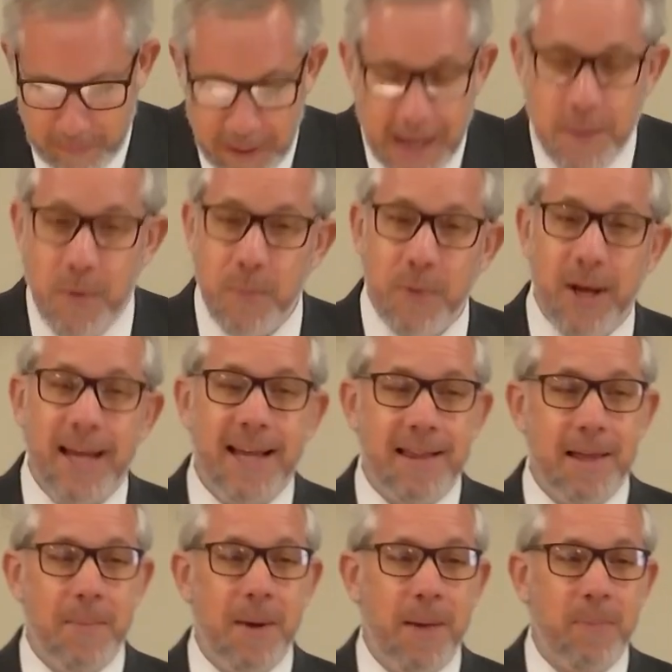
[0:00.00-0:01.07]
And we're breaking
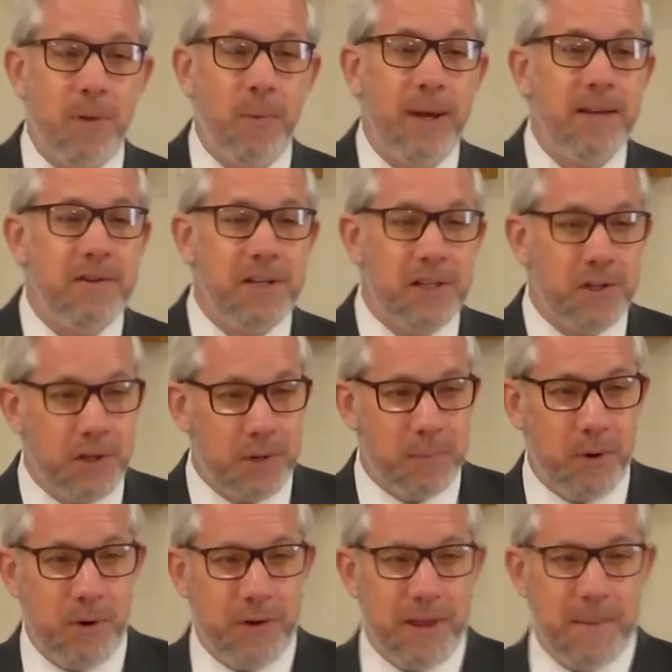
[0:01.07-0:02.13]
them up the way Jesus
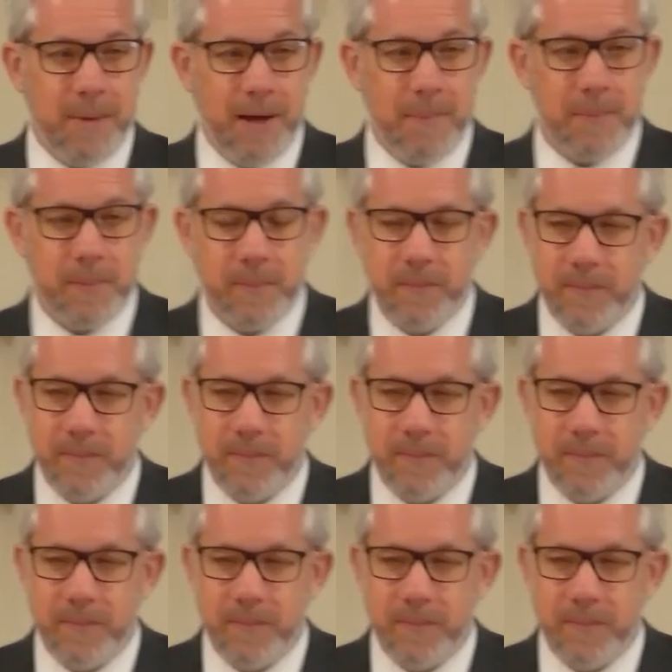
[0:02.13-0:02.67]
broke them up.